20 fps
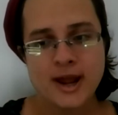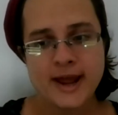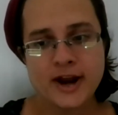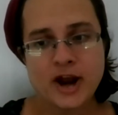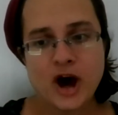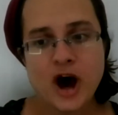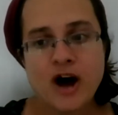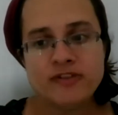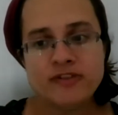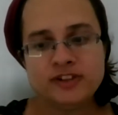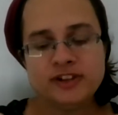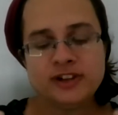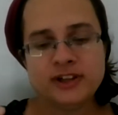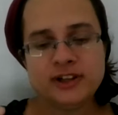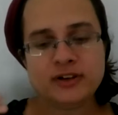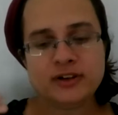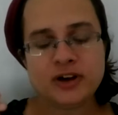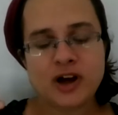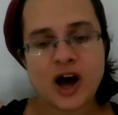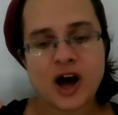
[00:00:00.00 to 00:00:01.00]
It often,
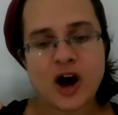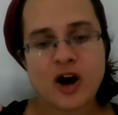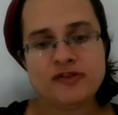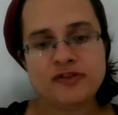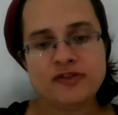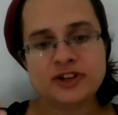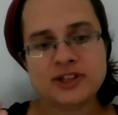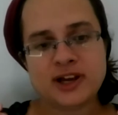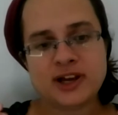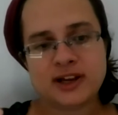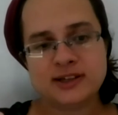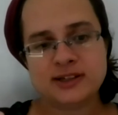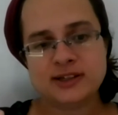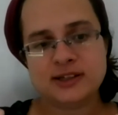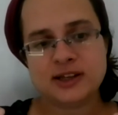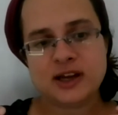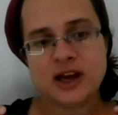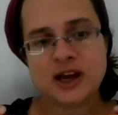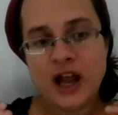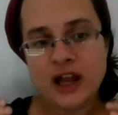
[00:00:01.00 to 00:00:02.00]
offers
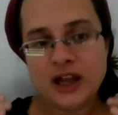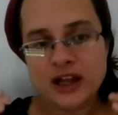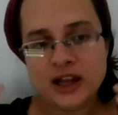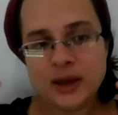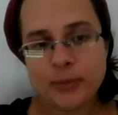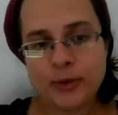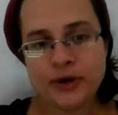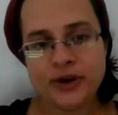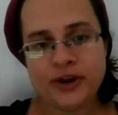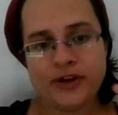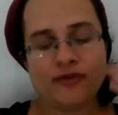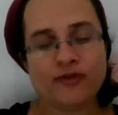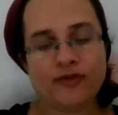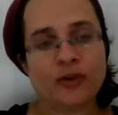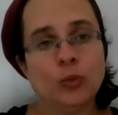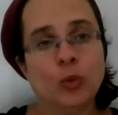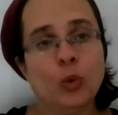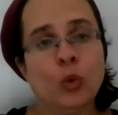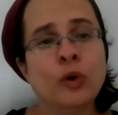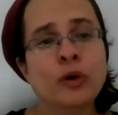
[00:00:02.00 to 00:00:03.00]
us a liberty
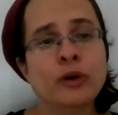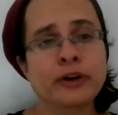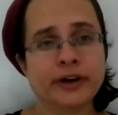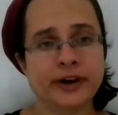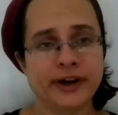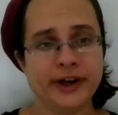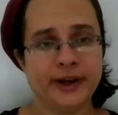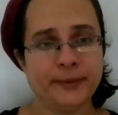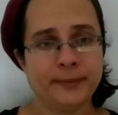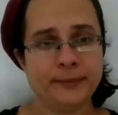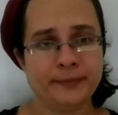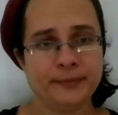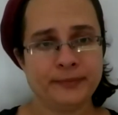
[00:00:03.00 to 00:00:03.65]
from worry